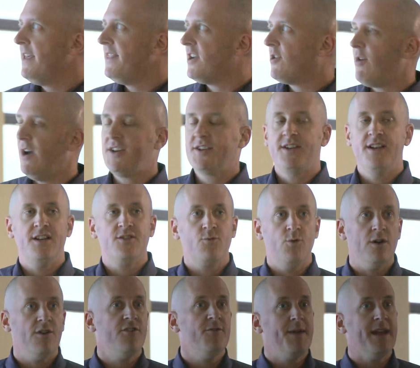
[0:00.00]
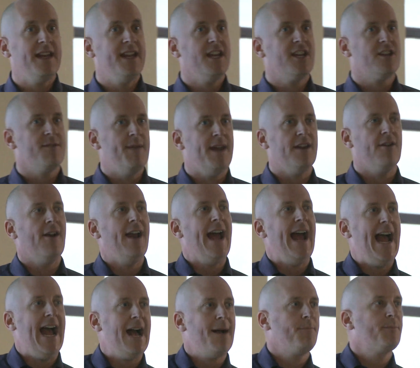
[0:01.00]
The question is, will there be an incubator?
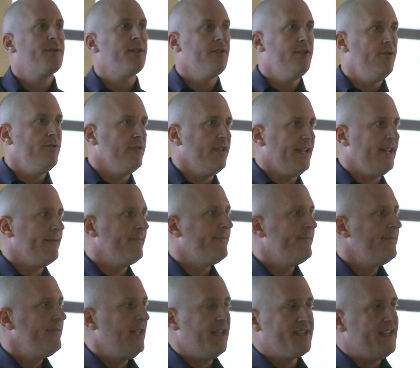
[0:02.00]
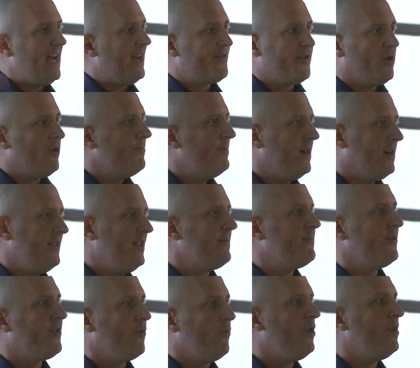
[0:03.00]
Absolutely. It's not the whole building,
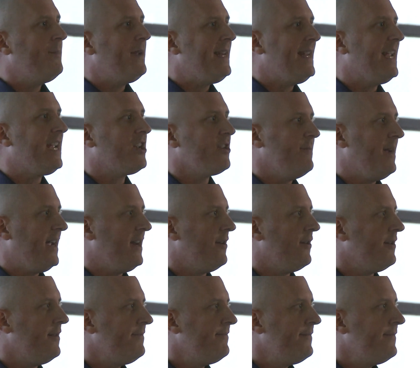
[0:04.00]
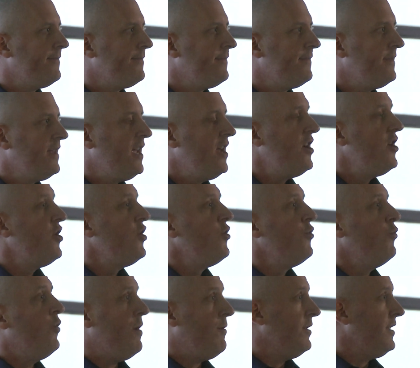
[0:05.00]
but there will be an incubator.
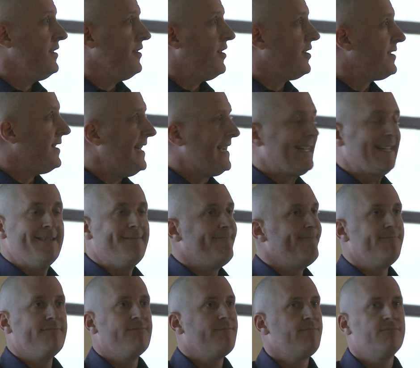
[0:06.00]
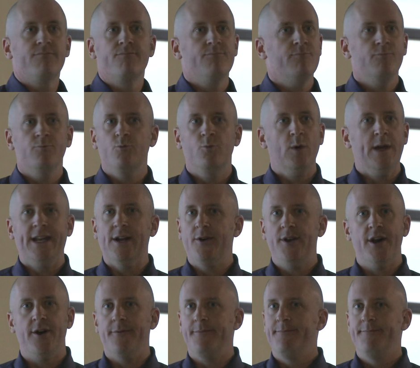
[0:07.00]
What will it look like? We don't
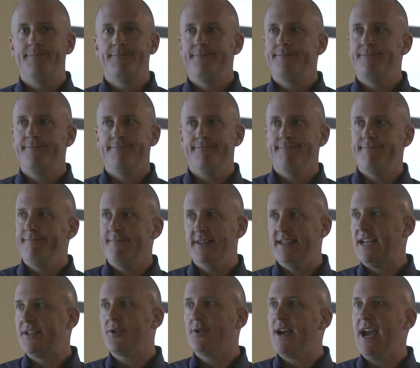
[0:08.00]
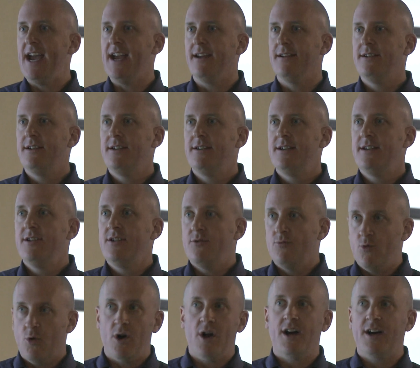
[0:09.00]
know. And that's okay.
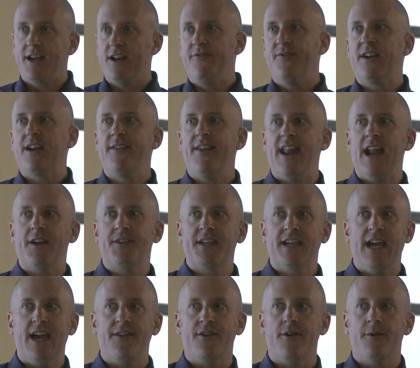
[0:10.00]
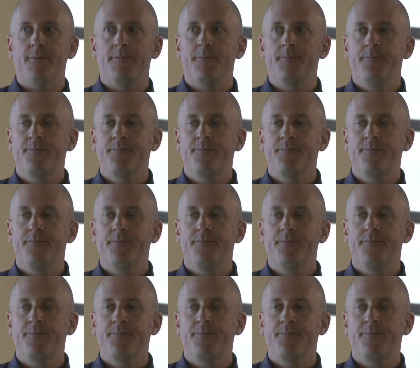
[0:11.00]
We're all going to figure that out together.